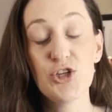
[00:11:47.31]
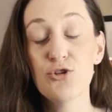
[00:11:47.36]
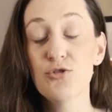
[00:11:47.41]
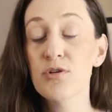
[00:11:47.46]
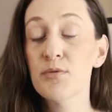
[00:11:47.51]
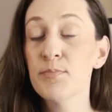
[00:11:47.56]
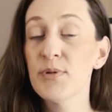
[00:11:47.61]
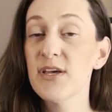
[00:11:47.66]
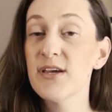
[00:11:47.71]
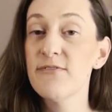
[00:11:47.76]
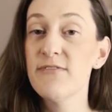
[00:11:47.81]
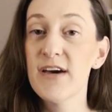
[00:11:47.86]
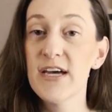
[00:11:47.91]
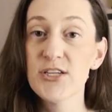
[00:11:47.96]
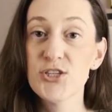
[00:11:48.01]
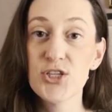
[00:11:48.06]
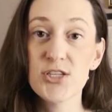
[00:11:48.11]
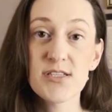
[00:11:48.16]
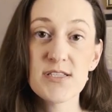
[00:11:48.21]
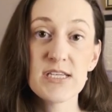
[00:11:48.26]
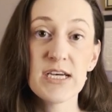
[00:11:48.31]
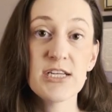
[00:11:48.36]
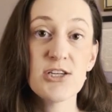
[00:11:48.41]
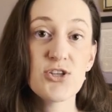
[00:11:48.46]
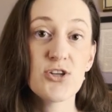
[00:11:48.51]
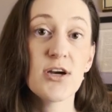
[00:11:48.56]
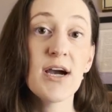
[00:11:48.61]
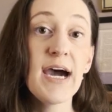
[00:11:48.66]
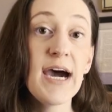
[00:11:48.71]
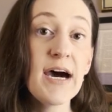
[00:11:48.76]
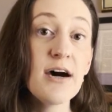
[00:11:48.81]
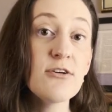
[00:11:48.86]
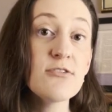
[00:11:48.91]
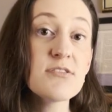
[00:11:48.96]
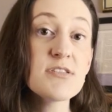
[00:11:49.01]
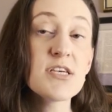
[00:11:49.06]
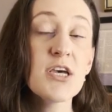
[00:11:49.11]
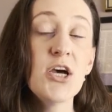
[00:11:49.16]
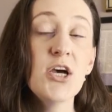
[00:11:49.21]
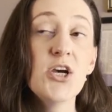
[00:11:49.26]
you could play fetch inside your
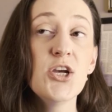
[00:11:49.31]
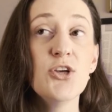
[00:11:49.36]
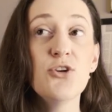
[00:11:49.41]
house.